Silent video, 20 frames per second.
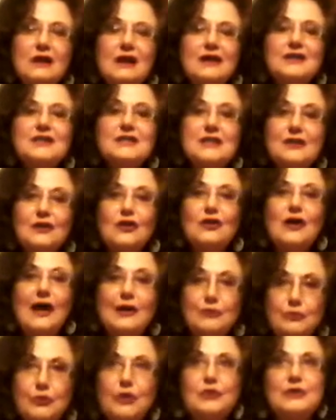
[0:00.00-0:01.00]
until
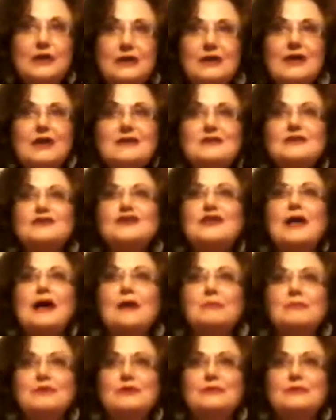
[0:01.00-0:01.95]
I wrote it as a chapter.